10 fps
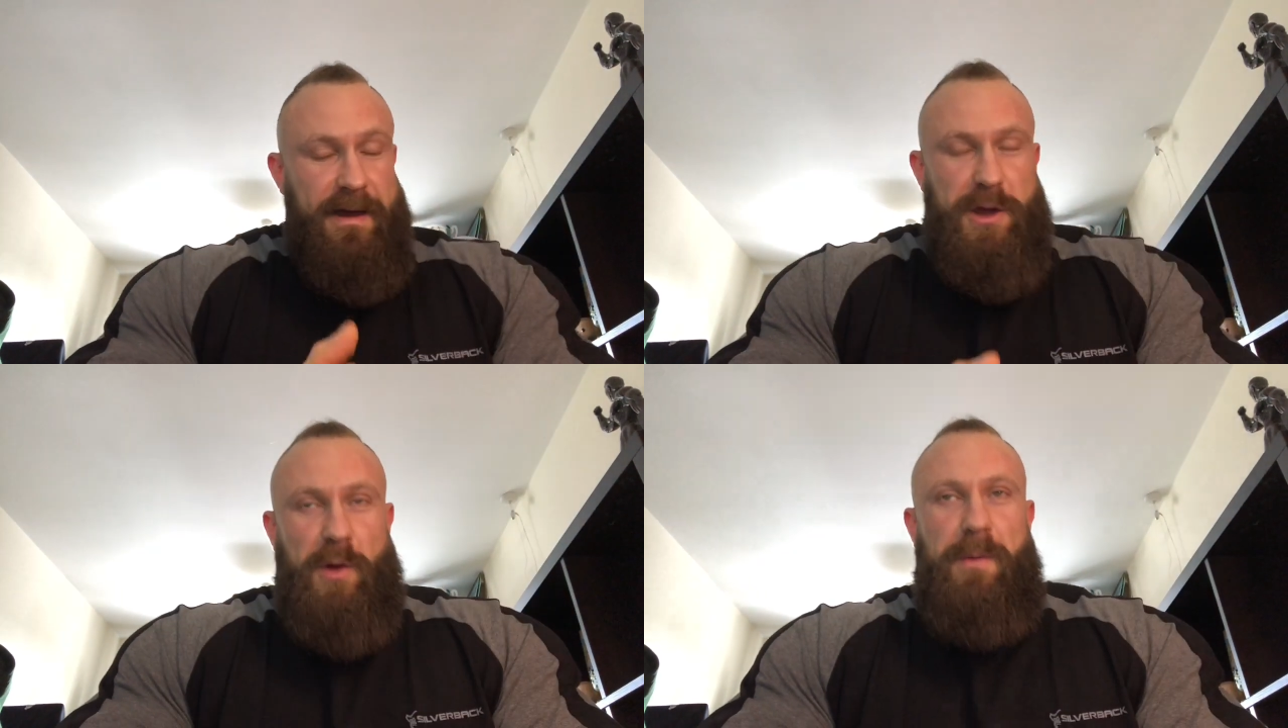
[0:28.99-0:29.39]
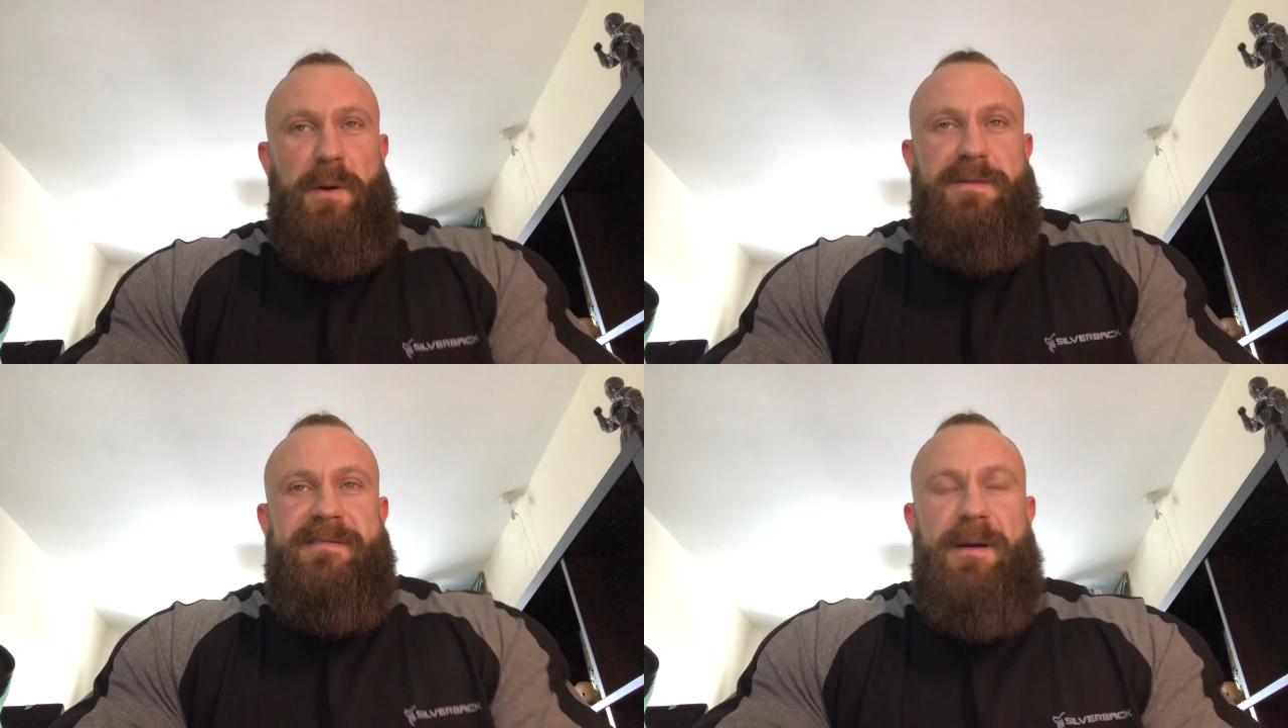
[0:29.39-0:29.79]
Could we be
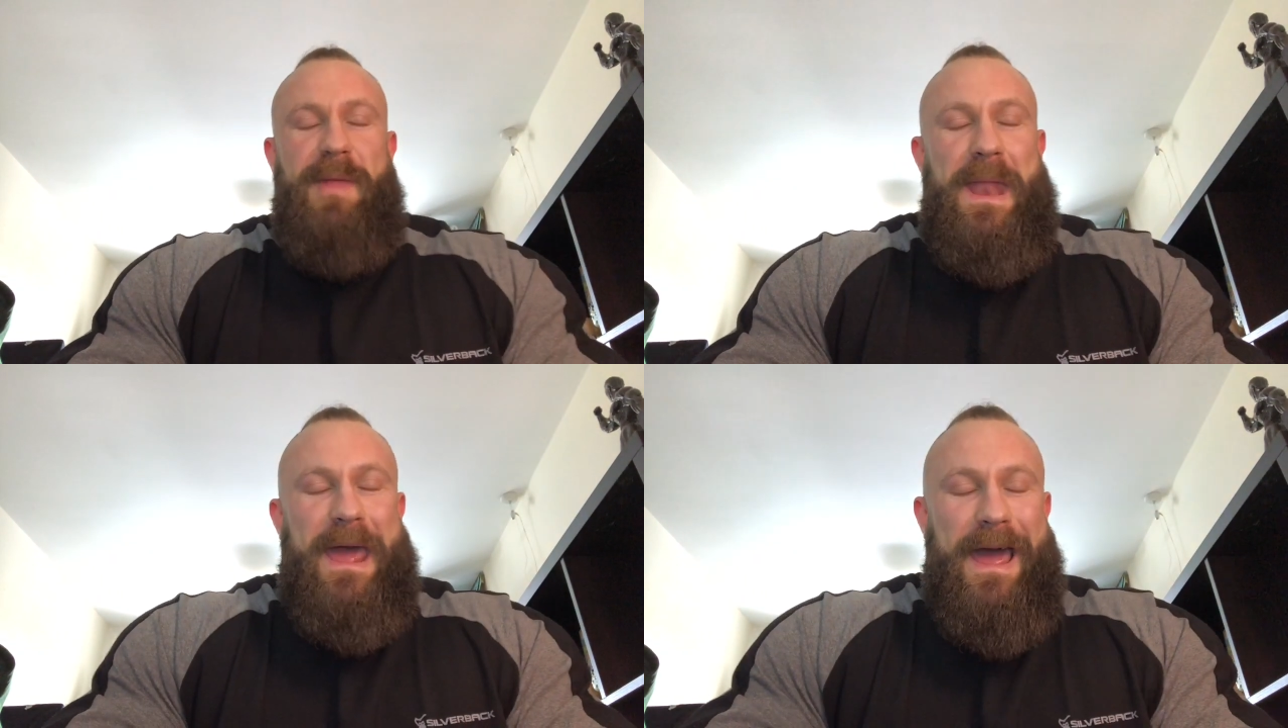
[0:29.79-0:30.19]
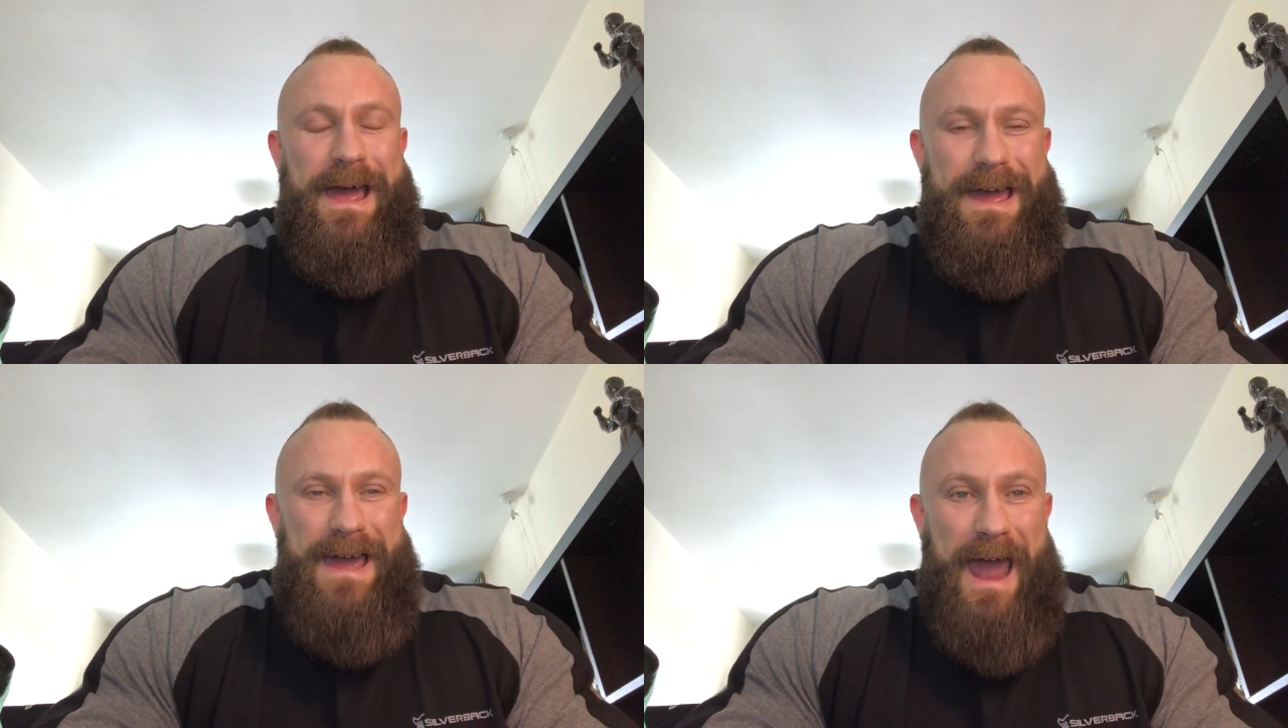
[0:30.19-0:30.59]
onto something here?
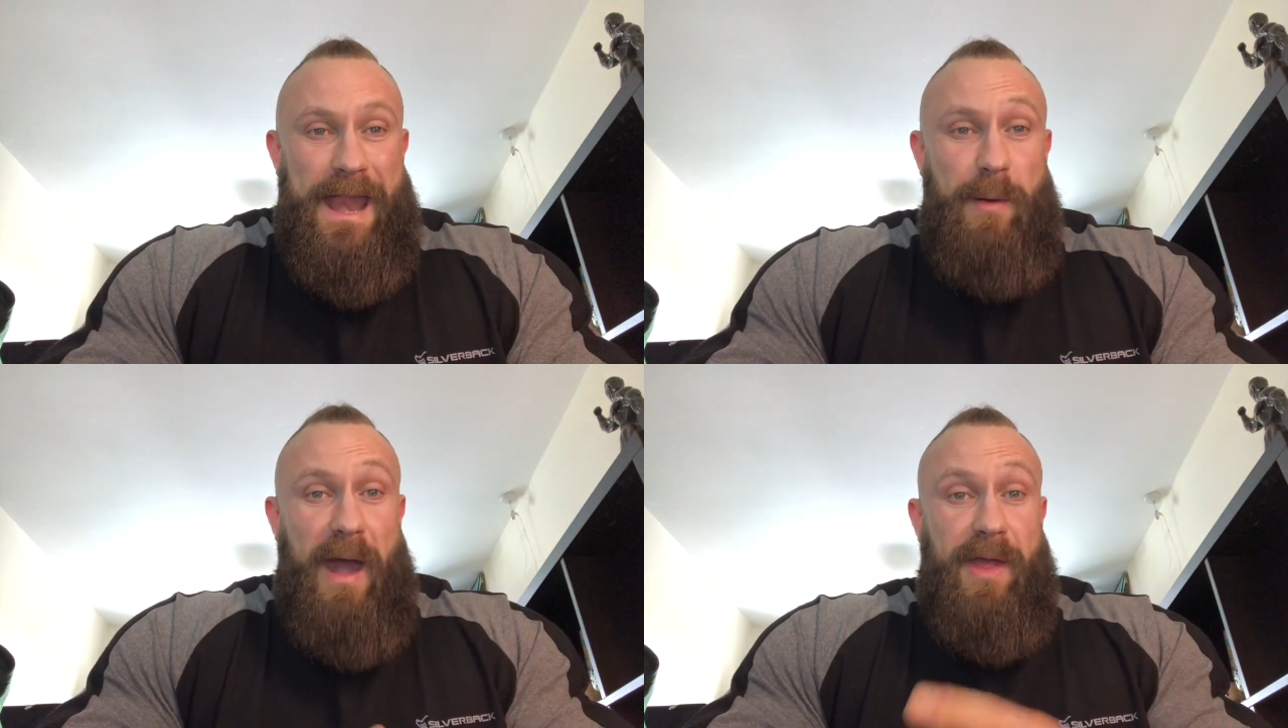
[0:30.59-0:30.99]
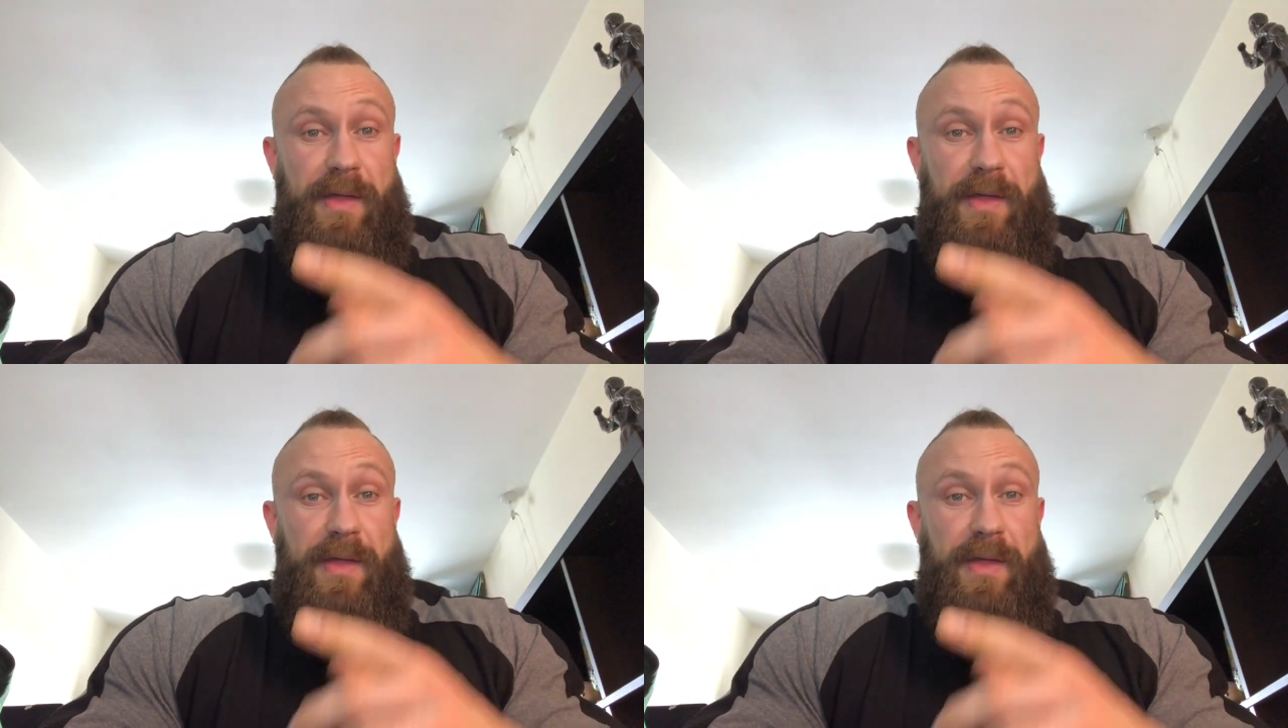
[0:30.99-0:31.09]
Anyway,